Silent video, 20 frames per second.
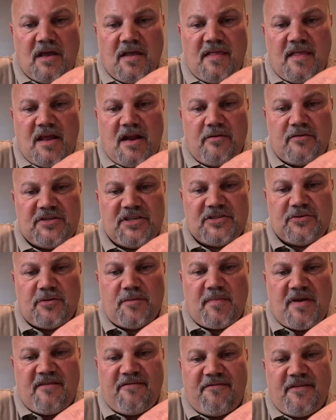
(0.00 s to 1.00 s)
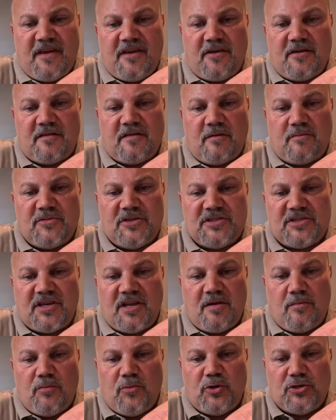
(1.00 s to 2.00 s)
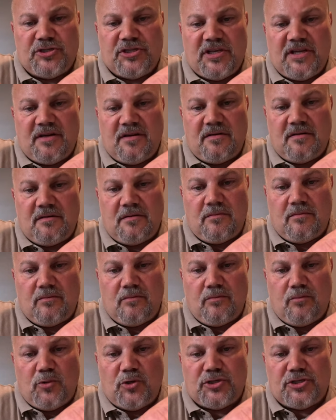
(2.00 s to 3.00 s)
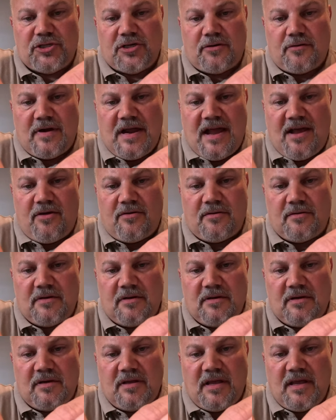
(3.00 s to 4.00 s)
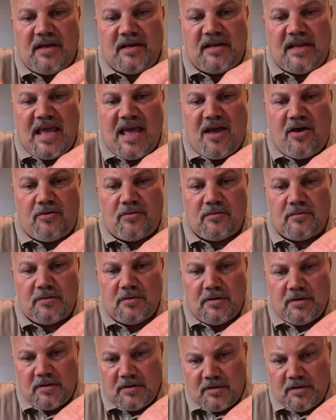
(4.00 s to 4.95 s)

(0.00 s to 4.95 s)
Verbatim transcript: And then I'm just with my fingers, I'm just going to mush it mush it around and down.